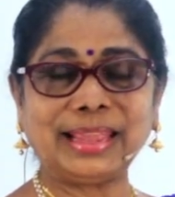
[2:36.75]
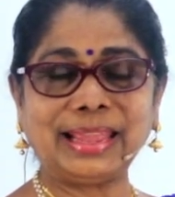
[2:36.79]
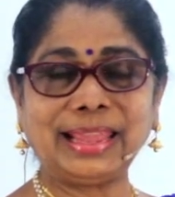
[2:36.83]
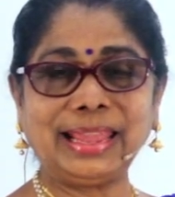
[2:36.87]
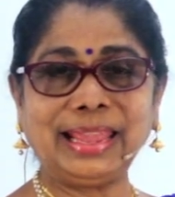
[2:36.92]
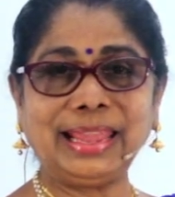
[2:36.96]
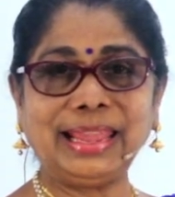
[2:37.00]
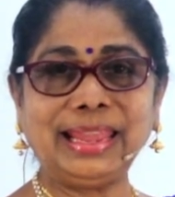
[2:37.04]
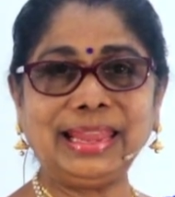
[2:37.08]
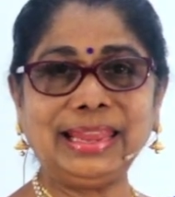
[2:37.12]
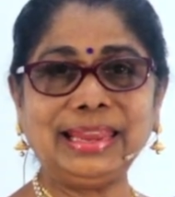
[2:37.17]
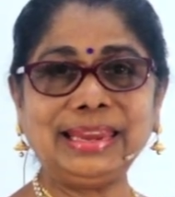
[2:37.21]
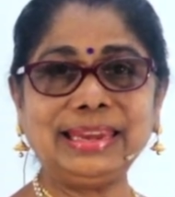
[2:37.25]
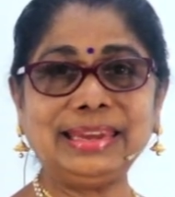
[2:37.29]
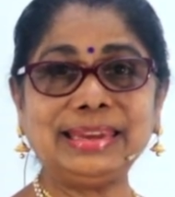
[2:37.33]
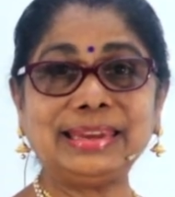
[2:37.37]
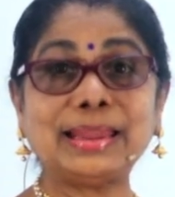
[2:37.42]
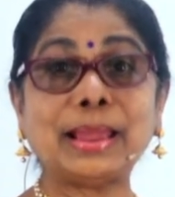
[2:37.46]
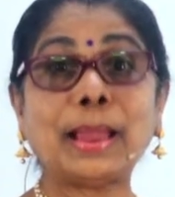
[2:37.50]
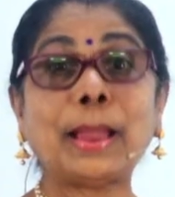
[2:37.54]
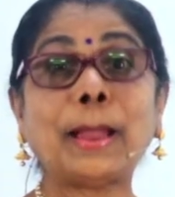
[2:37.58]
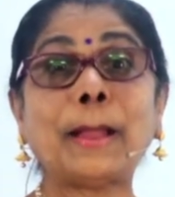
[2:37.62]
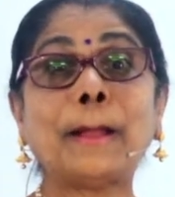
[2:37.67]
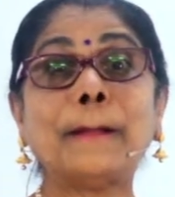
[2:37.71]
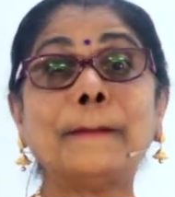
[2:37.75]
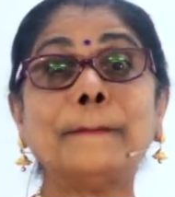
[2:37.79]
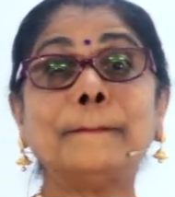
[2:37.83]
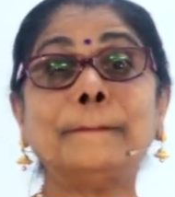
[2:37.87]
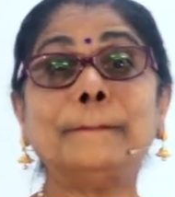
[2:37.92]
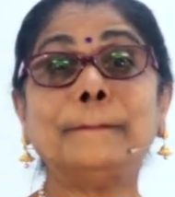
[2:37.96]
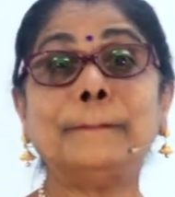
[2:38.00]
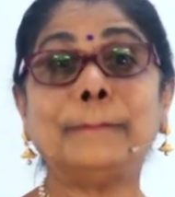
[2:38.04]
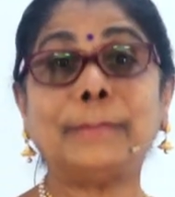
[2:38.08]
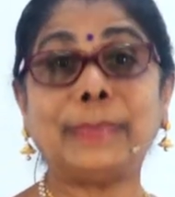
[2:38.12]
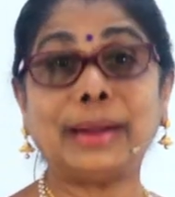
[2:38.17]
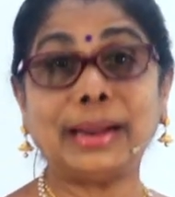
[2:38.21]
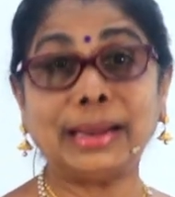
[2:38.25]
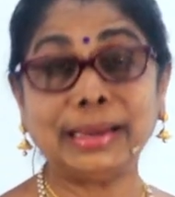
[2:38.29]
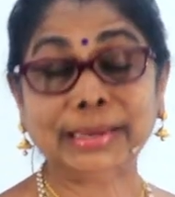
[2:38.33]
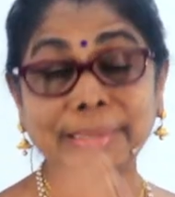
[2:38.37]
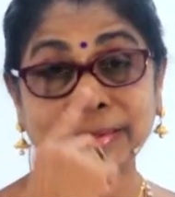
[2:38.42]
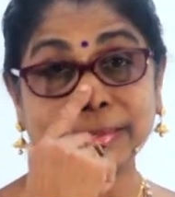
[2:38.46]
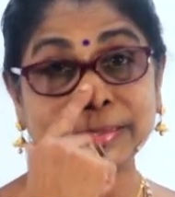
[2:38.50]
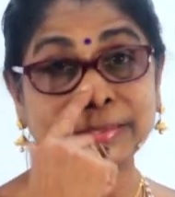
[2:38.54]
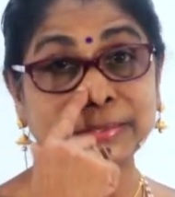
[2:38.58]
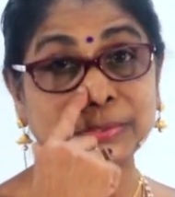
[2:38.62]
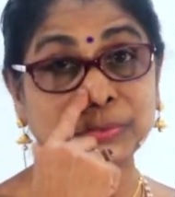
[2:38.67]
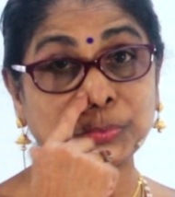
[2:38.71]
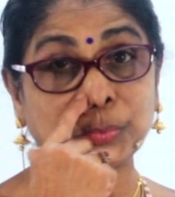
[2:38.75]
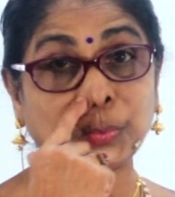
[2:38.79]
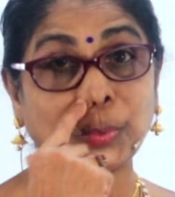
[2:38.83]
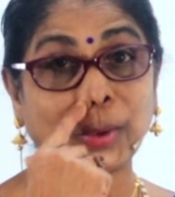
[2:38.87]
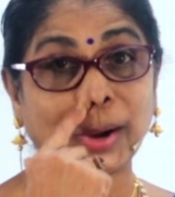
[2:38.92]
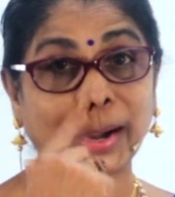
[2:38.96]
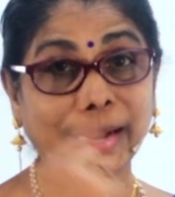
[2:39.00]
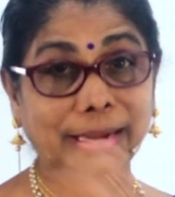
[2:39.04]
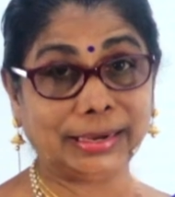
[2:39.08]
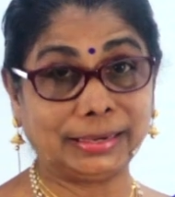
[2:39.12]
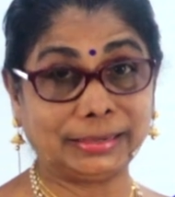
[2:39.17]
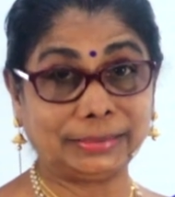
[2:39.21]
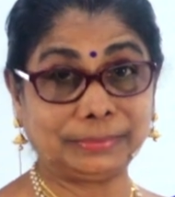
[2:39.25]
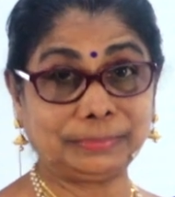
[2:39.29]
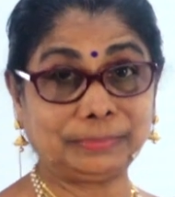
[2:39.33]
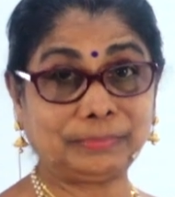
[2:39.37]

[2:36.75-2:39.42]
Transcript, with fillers: 8 minus 1.